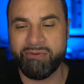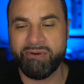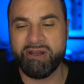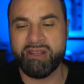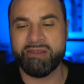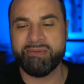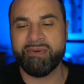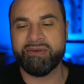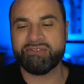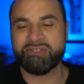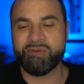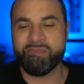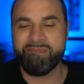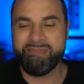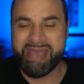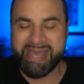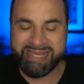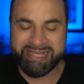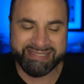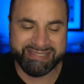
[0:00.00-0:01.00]
of the most
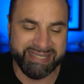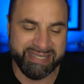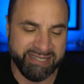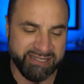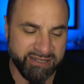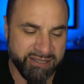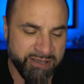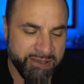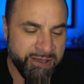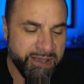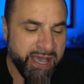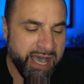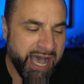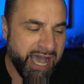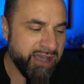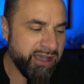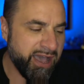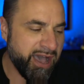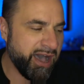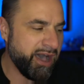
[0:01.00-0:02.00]
amazing
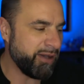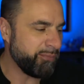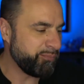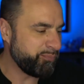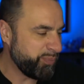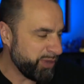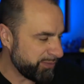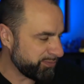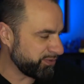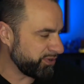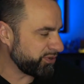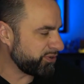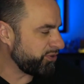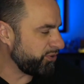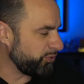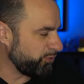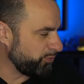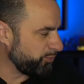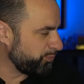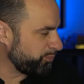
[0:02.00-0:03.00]

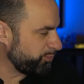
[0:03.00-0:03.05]
biblical